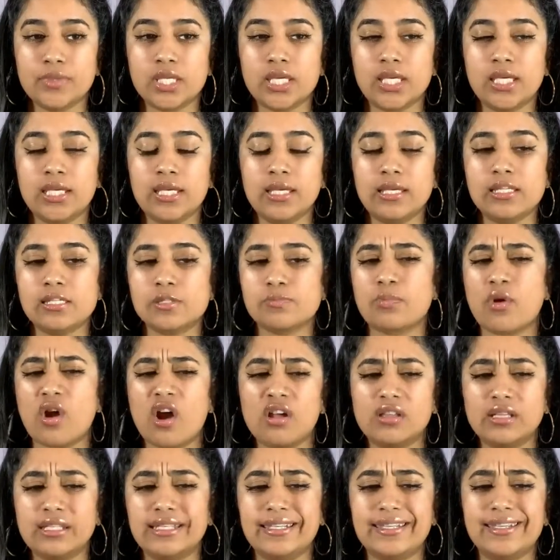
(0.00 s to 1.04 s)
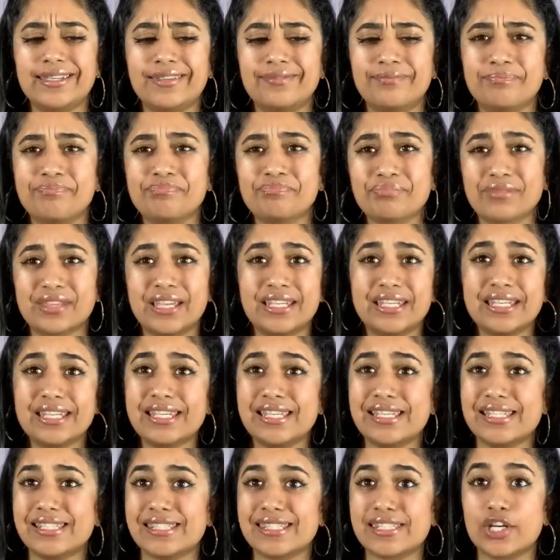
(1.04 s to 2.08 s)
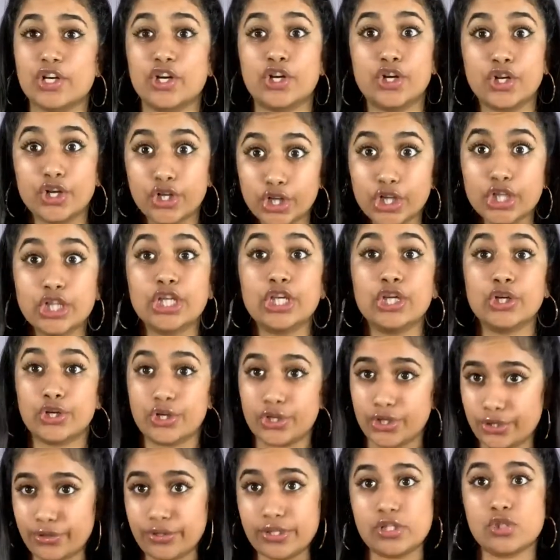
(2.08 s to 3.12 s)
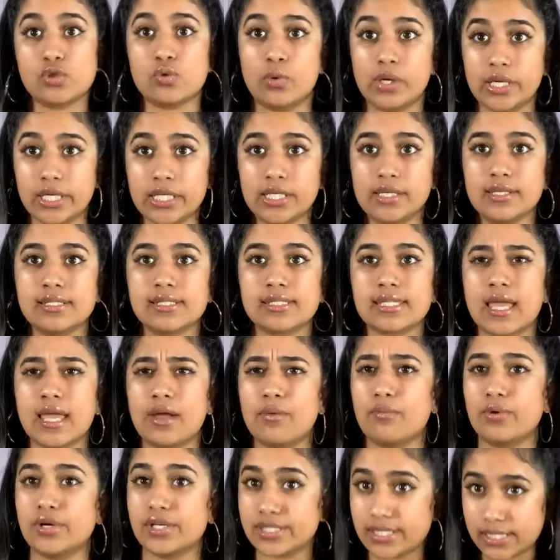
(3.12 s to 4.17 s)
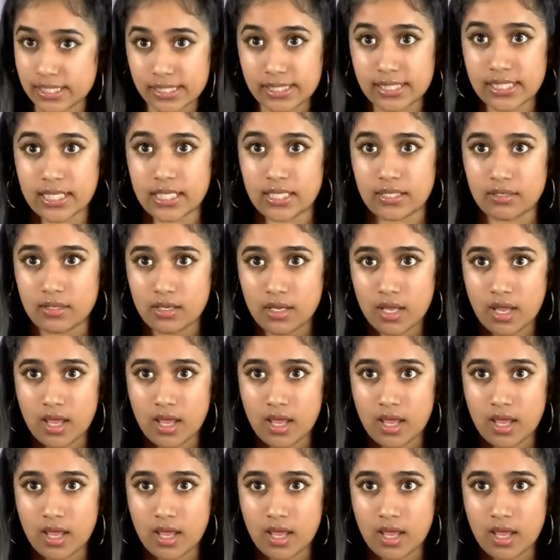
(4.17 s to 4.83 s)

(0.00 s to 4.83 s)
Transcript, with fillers: He is probably in his early, early 20s and we're 16.